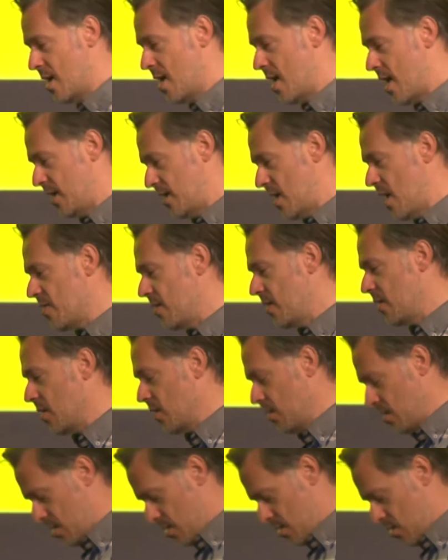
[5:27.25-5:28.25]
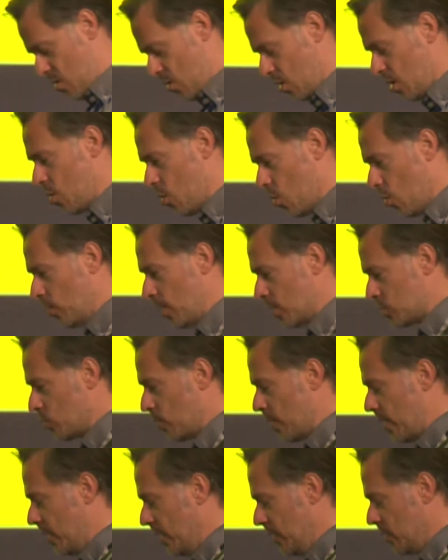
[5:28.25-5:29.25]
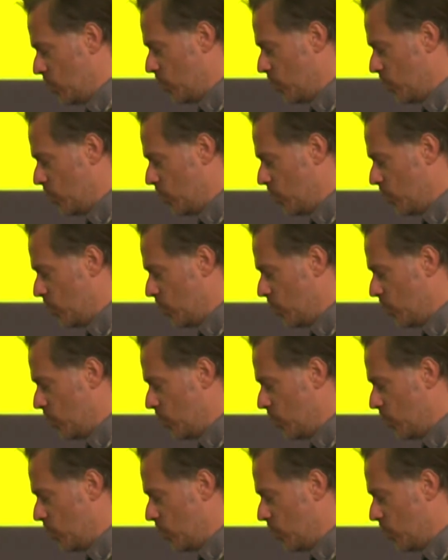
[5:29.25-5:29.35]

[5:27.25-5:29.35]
another goal as well.